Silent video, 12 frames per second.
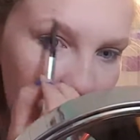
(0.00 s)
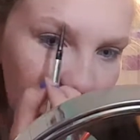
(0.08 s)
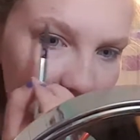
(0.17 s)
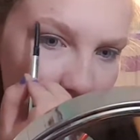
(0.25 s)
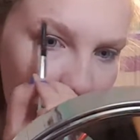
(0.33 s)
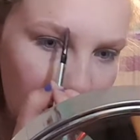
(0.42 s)

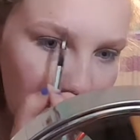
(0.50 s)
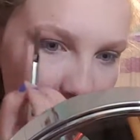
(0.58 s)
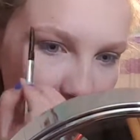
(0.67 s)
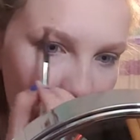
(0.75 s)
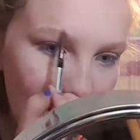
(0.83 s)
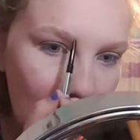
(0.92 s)
just get pigment
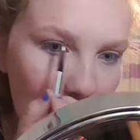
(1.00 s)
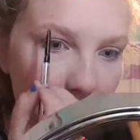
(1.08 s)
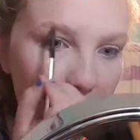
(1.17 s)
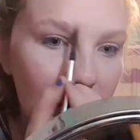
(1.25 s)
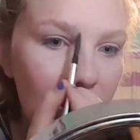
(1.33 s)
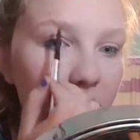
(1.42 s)
on it,
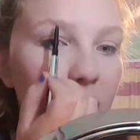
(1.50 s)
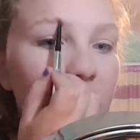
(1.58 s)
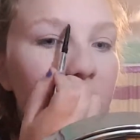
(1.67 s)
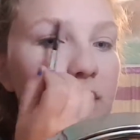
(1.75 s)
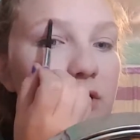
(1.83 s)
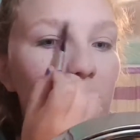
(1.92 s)

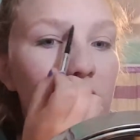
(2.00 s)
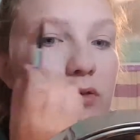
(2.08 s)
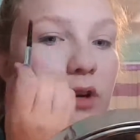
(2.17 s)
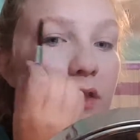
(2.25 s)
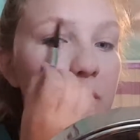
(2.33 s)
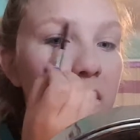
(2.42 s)
and I don't
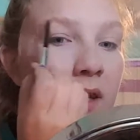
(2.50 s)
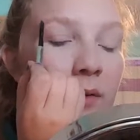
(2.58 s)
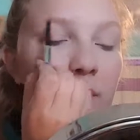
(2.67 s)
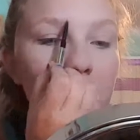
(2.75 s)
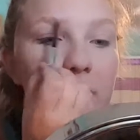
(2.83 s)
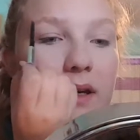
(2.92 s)
draw them
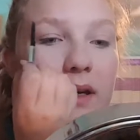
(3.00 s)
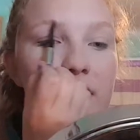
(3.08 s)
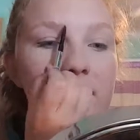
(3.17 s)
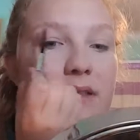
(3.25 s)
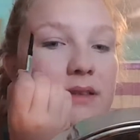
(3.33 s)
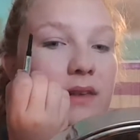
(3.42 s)
in
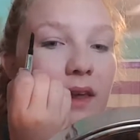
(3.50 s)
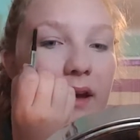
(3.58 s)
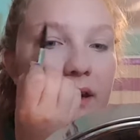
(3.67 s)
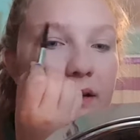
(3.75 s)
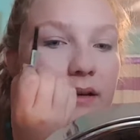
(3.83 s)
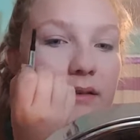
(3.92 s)
because it's
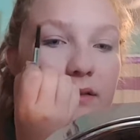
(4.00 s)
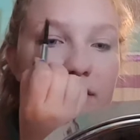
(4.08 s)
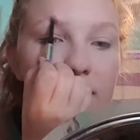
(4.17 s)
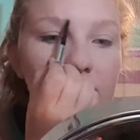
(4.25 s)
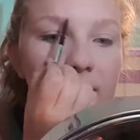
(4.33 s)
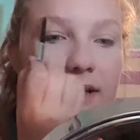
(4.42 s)
like
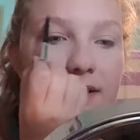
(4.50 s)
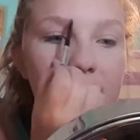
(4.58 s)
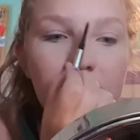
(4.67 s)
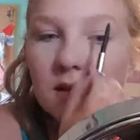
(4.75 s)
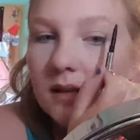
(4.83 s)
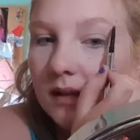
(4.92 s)
crazy
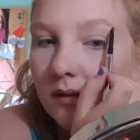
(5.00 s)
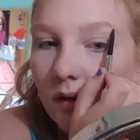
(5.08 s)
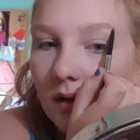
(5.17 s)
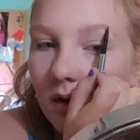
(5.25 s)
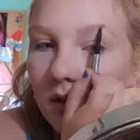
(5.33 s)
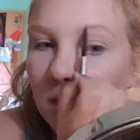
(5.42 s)
looking if I
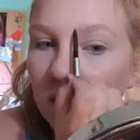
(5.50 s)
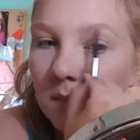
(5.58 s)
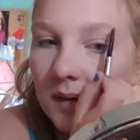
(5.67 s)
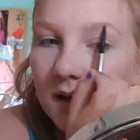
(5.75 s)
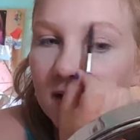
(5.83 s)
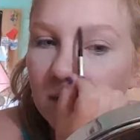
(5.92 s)
draw them in
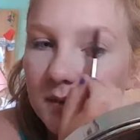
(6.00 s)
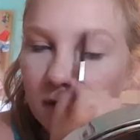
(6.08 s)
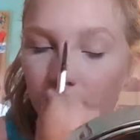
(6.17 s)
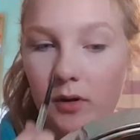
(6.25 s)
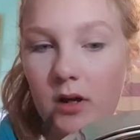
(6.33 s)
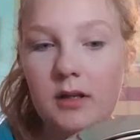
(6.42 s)
because I'm
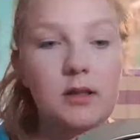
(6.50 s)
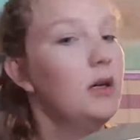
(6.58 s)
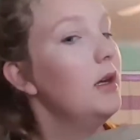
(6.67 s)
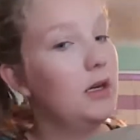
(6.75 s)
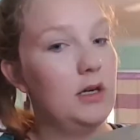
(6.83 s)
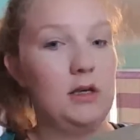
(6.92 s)
so blonde.
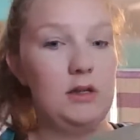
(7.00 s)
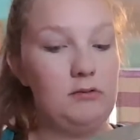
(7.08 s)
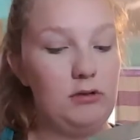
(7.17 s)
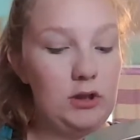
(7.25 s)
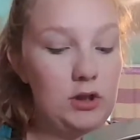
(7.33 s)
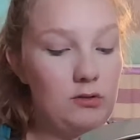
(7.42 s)

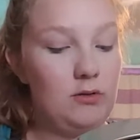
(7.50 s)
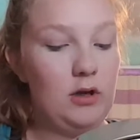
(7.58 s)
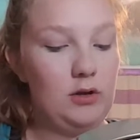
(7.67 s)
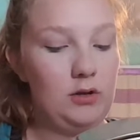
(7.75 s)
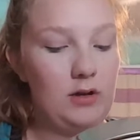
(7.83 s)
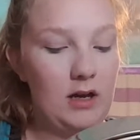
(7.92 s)
So I do
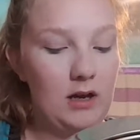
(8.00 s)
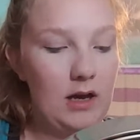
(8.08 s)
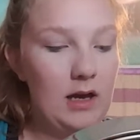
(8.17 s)
not do that.